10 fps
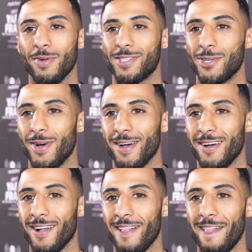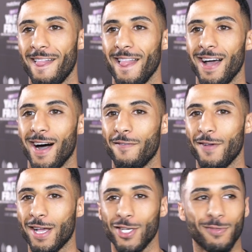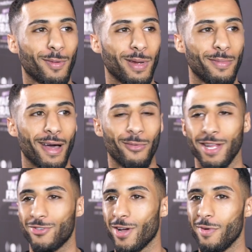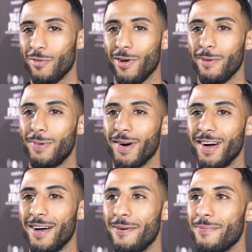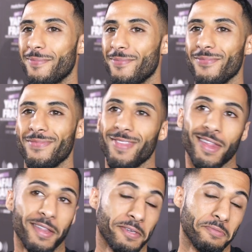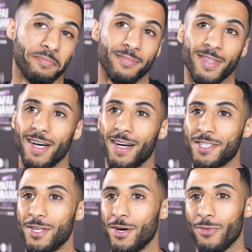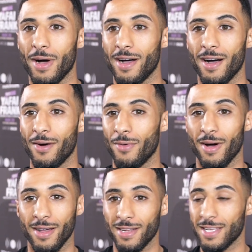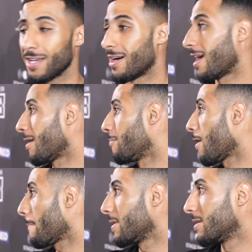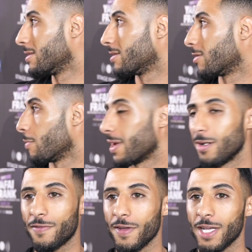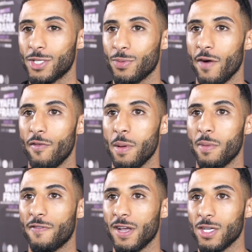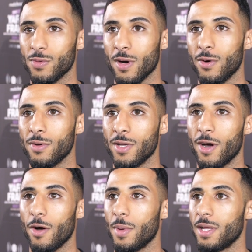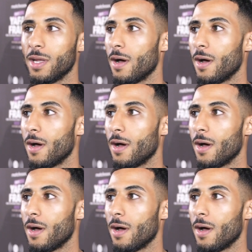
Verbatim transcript: So uh, I think he's probably better when he trained with Rob. But um, I don't know. Uh, my opinion don't mean nothing. It's what other people think as well. You know what I mean?